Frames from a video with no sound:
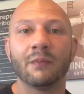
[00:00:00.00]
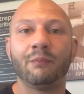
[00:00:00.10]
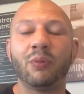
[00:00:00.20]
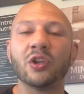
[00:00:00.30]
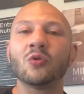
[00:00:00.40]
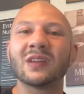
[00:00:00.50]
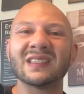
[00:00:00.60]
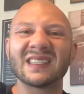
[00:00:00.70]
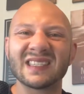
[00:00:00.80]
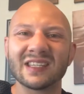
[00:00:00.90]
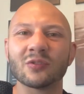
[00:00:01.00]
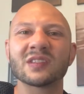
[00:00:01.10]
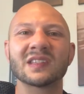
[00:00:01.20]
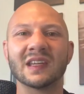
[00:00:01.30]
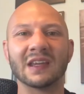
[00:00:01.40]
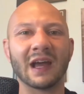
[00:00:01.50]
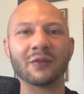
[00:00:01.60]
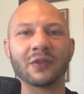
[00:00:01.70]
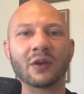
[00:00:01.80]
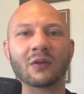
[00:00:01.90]
But you can still see it
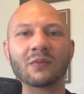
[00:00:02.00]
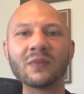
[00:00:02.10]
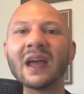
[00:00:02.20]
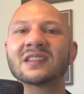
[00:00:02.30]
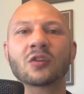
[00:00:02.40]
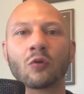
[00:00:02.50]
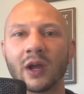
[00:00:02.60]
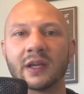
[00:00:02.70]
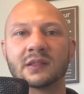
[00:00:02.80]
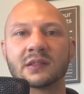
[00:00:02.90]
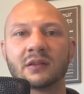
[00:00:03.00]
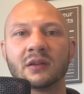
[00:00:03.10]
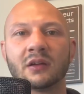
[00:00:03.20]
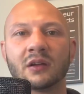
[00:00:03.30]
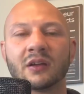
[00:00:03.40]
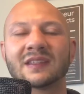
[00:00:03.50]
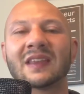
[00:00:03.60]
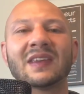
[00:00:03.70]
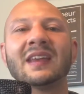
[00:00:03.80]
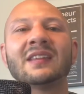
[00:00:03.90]
out there. That's great, because at
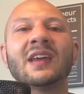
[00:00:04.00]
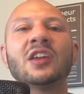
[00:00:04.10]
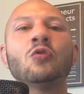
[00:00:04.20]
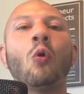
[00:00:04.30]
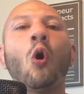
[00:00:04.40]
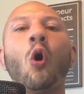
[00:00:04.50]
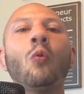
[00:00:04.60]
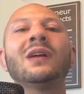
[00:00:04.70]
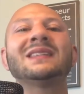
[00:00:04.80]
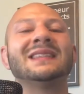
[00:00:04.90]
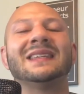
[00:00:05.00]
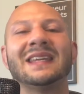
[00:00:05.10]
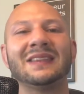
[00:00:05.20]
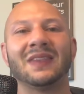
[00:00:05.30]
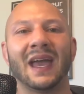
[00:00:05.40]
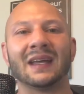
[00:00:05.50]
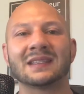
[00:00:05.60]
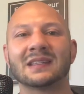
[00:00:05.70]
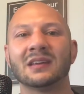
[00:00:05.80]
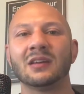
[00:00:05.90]
the end of the day, you always need
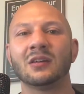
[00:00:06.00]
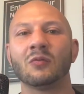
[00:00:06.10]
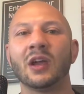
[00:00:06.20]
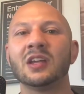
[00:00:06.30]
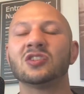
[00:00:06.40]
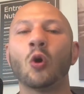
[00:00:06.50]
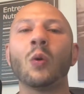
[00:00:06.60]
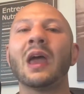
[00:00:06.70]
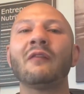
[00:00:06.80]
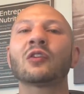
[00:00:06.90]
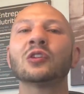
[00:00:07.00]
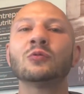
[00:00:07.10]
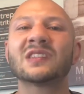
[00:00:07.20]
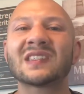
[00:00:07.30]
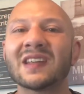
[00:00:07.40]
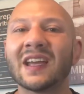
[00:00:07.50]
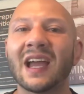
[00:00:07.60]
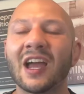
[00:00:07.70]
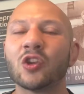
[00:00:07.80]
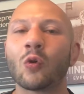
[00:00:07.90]
that, right? Don't ever lose sight
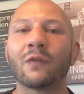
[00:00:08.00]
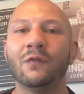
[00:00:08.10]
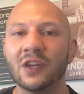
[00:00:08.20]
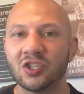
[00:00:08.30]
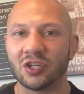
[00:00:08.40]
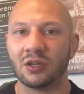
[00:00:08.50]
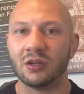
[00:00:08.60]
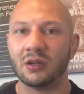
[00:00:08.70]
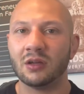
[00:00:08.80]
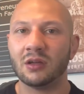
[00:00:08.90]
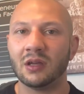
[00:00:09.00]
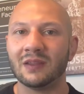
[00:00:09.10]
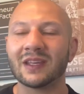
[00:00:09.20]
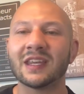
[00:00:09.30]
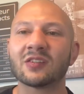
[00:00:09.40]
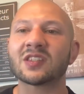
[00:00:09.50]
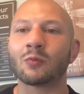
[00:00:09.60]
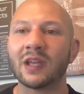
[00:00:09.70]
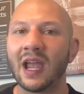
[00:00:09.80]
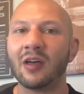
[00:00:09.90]
on your vision. And like, here's the
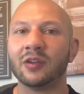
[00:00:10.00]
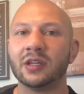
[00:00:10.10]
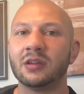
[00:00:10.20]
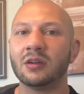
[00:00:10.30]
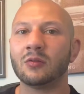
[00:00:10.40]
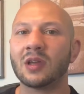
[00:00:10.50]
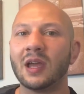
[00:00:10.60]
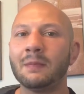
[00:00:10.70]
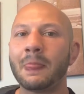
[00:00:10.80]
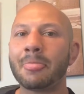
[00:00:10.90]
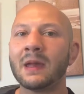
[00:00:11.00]
reality, okay?